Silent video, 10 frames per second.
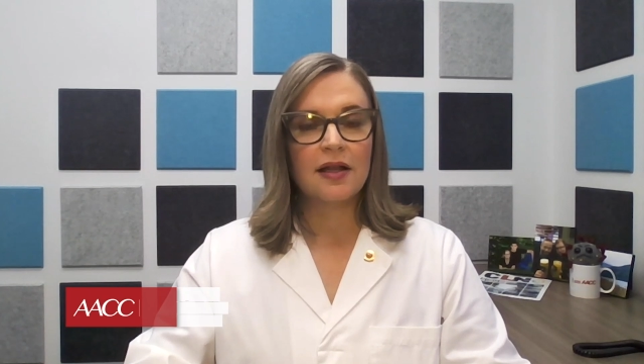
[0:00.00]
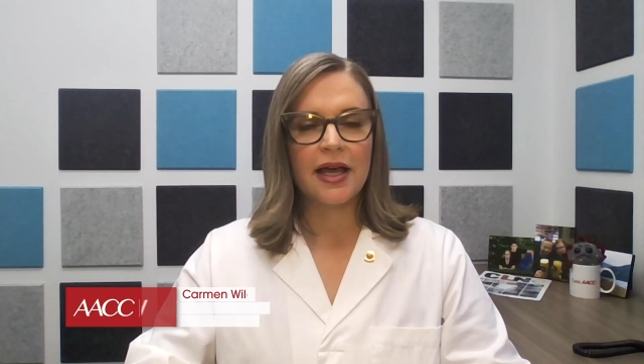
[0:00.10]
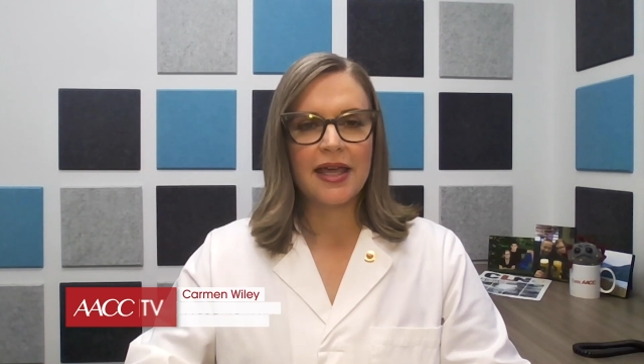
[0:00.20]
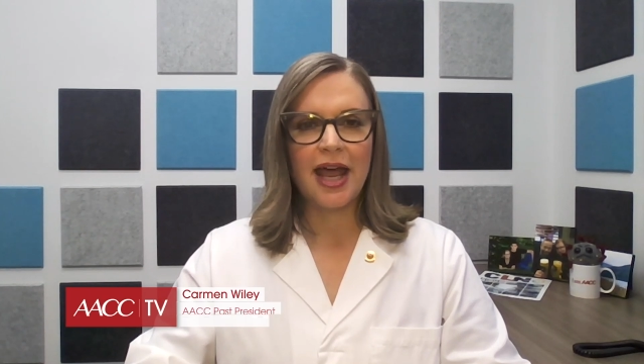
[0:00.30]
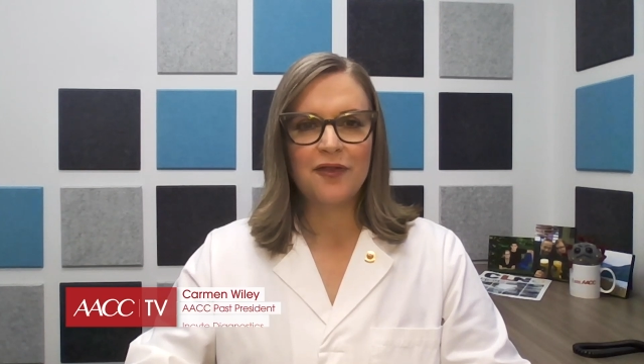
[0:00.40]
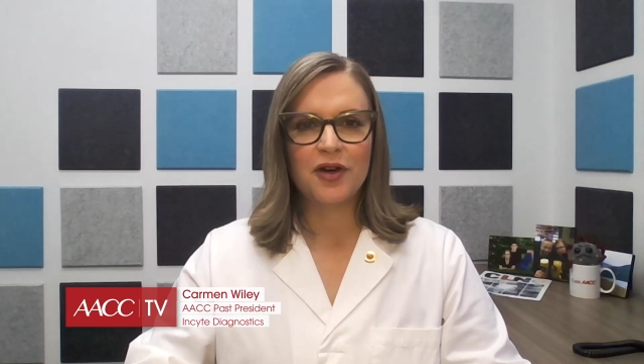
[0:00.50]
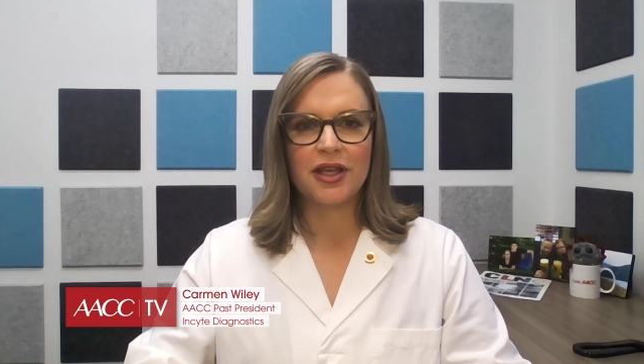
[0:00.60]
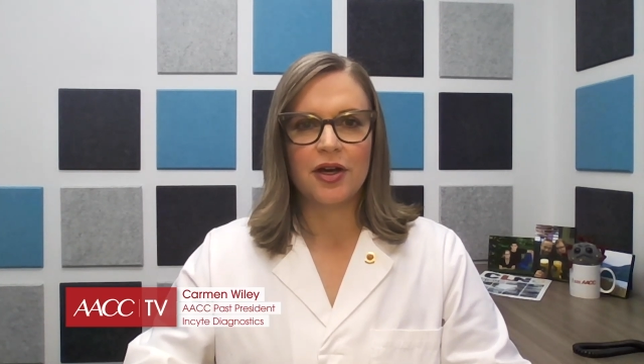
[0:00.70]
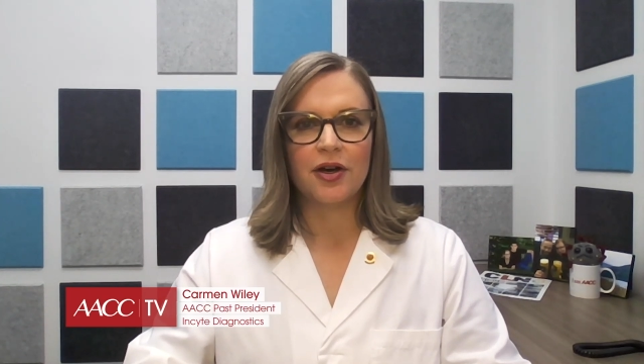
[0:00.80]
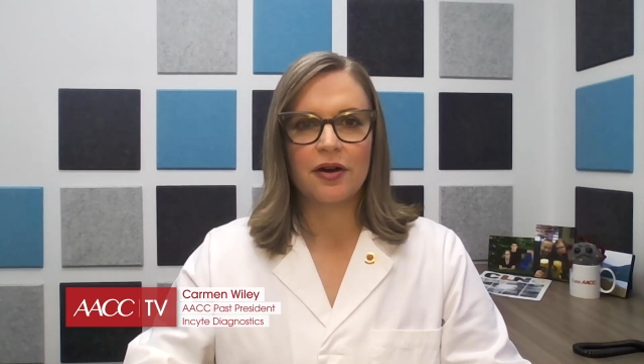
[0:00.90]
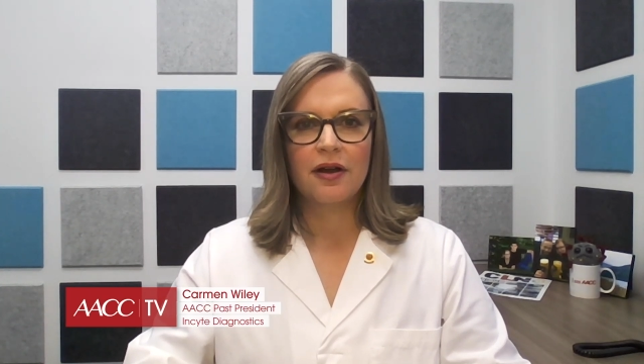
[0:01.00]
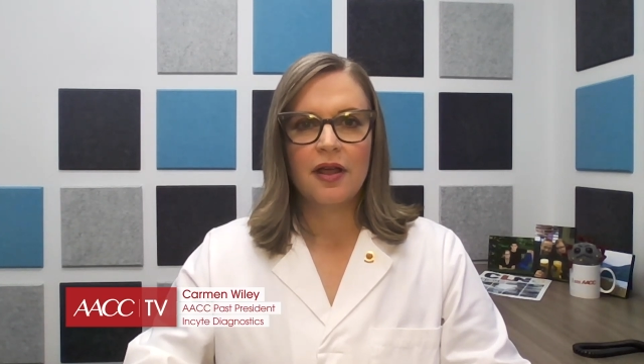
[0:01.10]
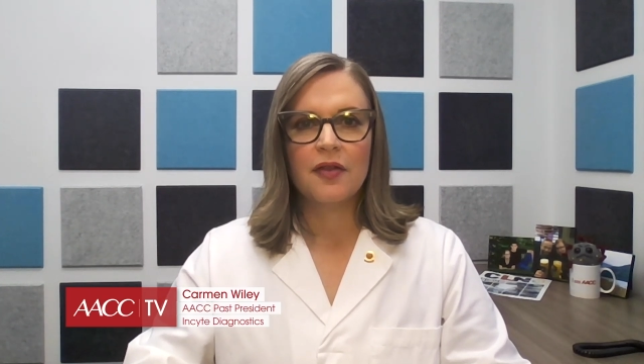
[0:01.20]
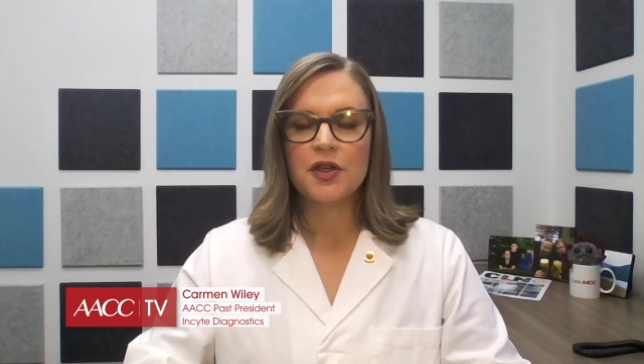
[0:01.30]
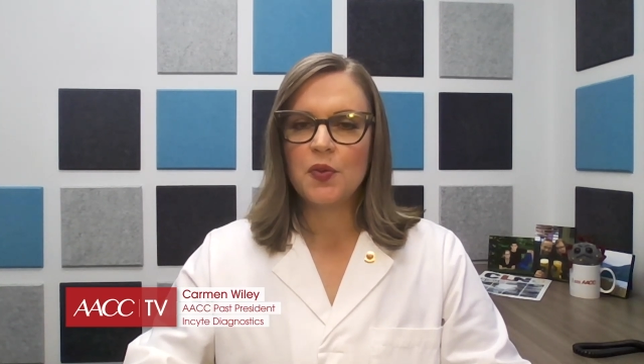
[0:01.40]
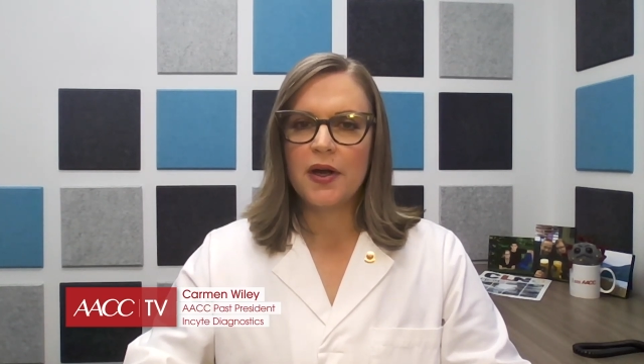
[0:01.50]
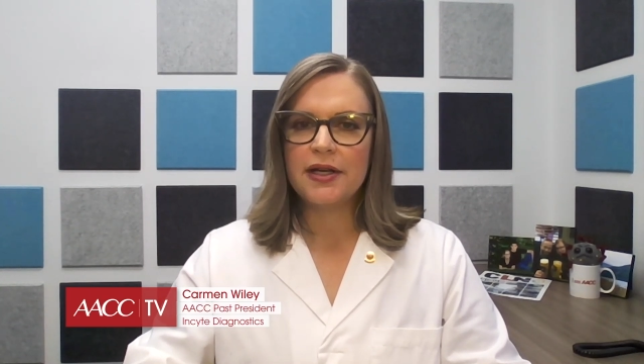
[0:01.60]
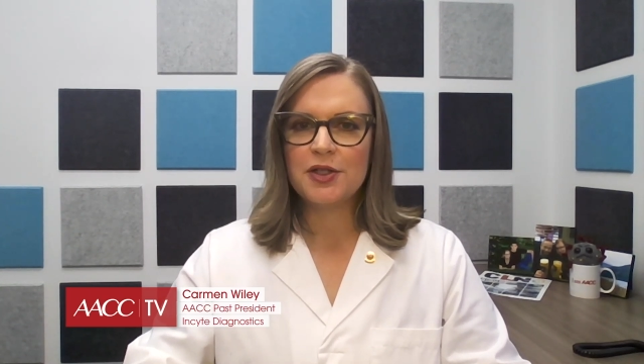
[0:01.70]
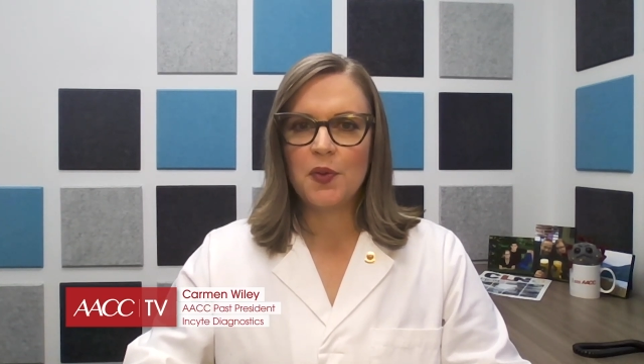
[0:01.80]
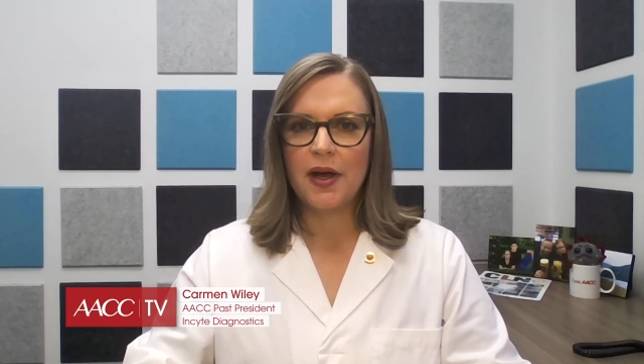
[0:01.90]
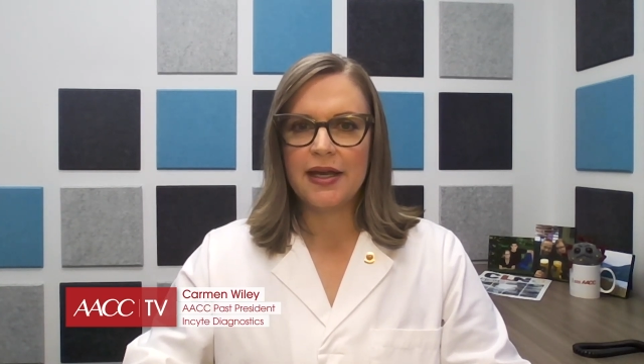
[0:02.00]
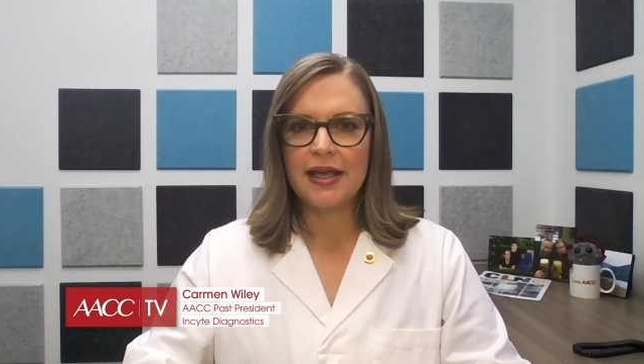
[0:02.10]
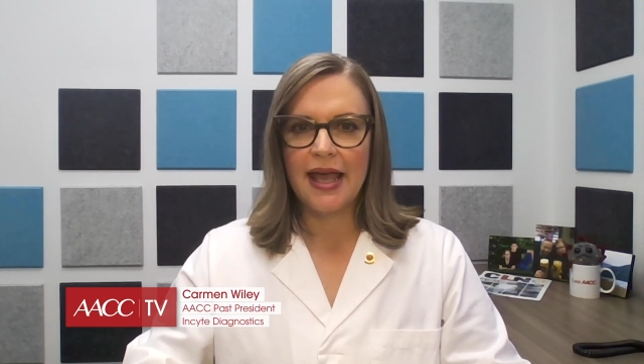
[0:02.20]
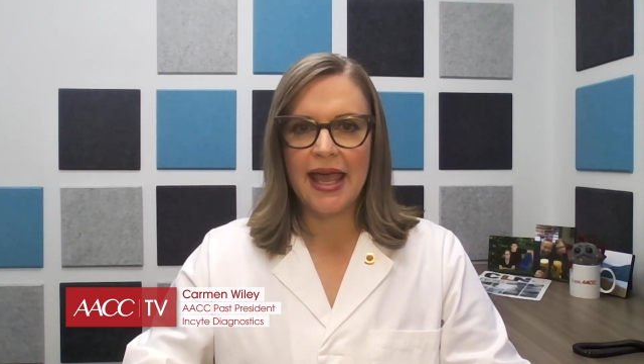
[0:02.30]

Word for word: Like every year, the 2020